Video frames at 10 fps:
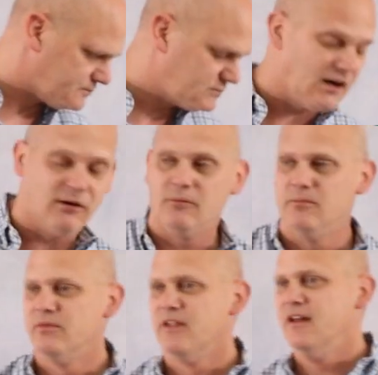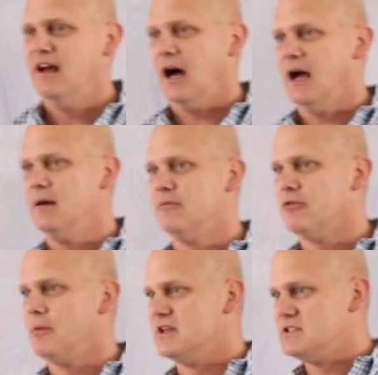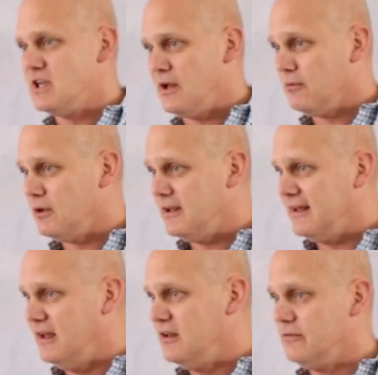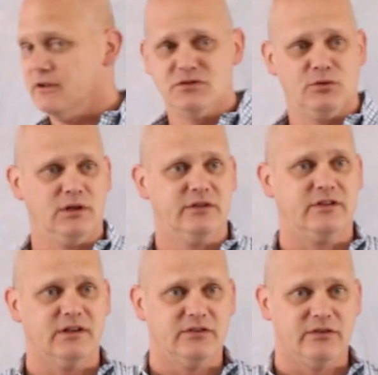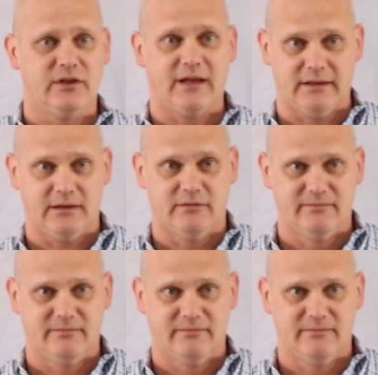Now, I am from a generally individualistic society.